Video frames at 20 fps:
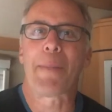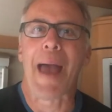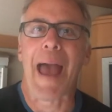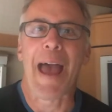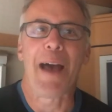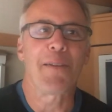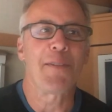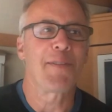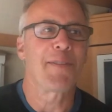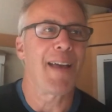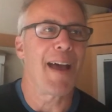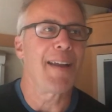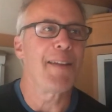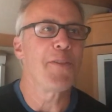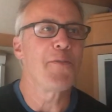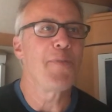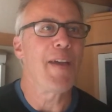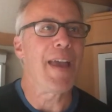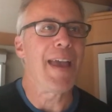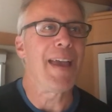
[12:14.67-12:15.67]
I'm outside
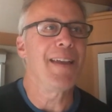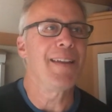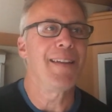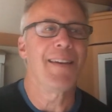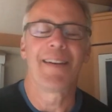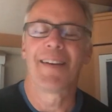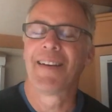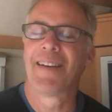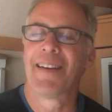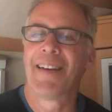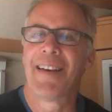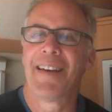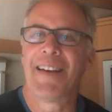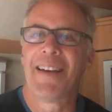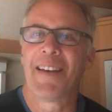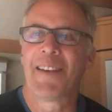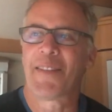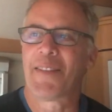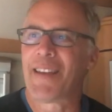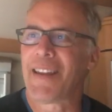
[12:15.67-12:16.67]
of the van,
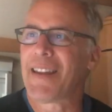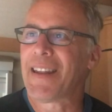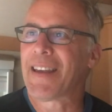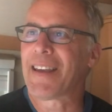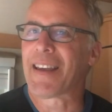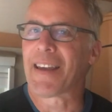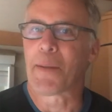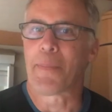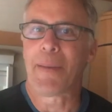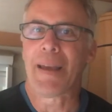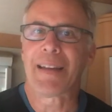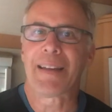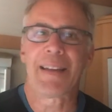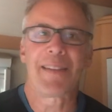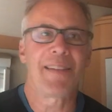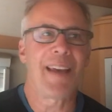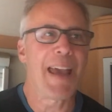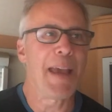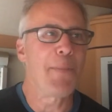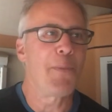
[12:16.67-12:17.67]
sitting at a
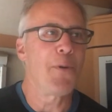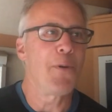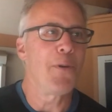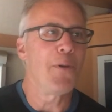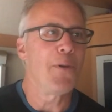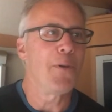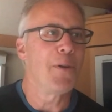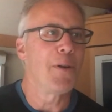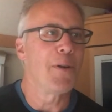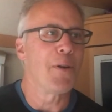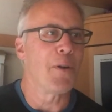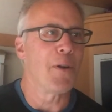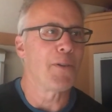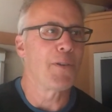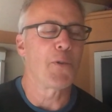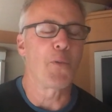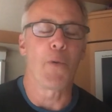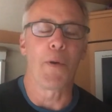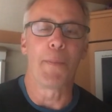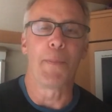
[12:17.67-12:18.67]
picnic table, or
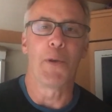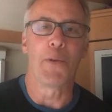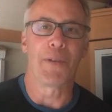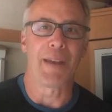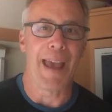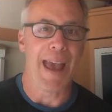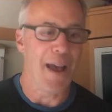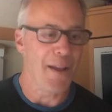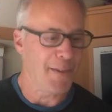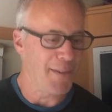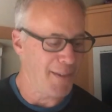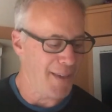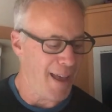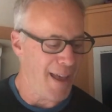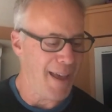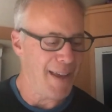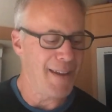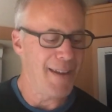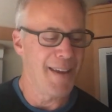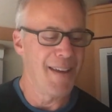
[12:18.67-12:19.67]
just want music
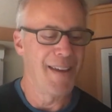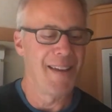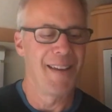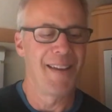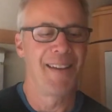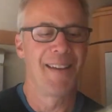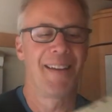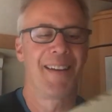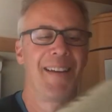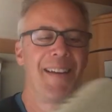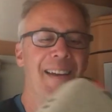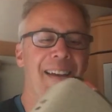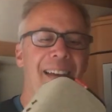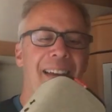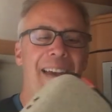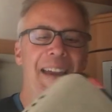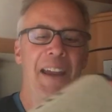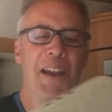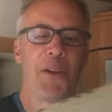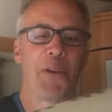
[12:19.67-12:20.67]
outside,
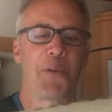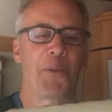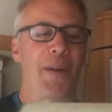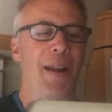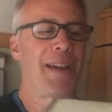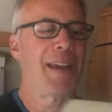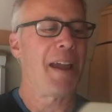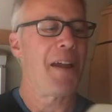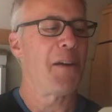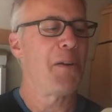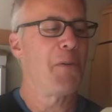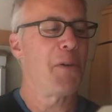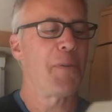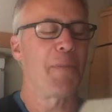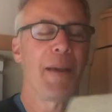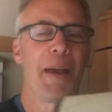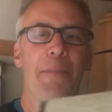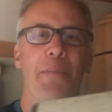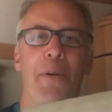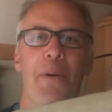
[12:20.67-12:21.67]
here's what I carry with
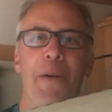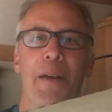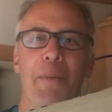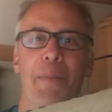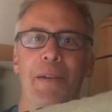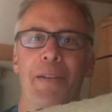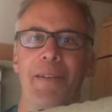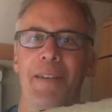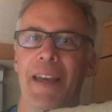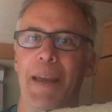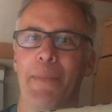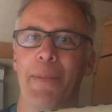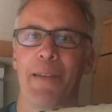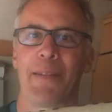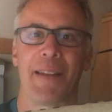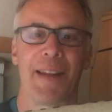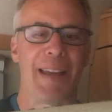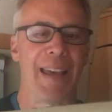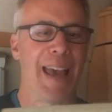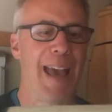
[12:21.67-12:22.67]
me. I bought, and we just keep
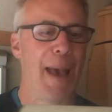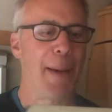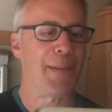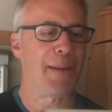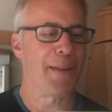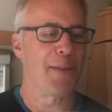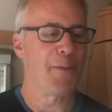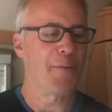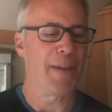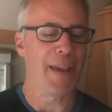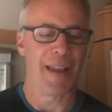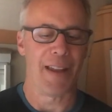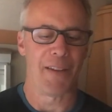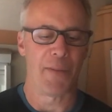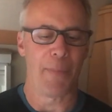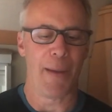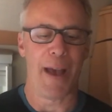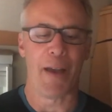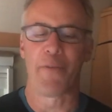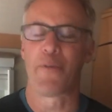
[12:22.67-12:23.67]
this in a cabinet in the van.
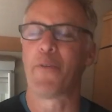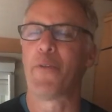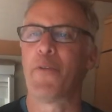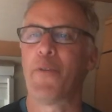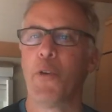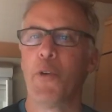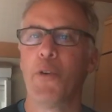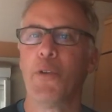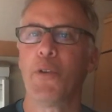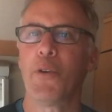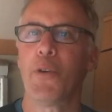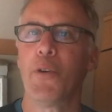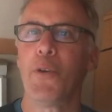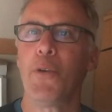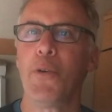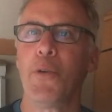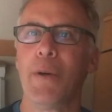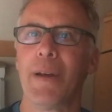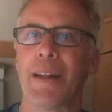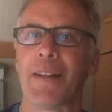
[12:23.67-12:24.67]
It's by
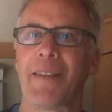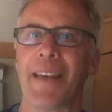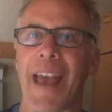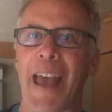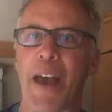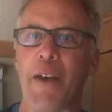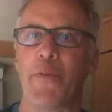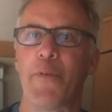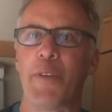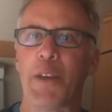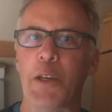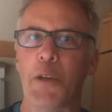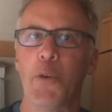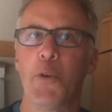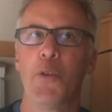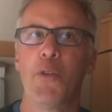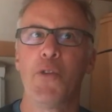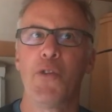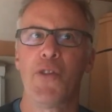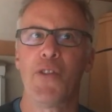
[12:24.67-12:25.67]
Fugoo. It's F
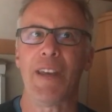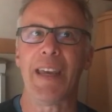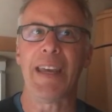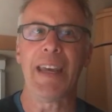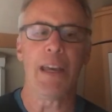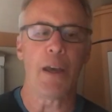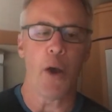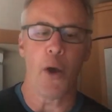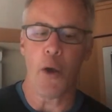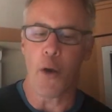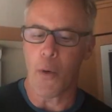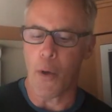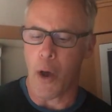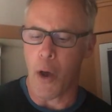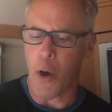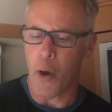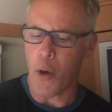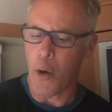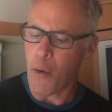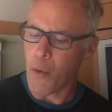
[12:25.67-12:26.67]
U G O
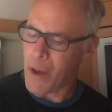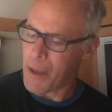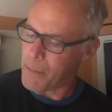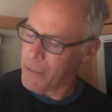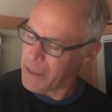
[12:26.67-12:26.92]
O, I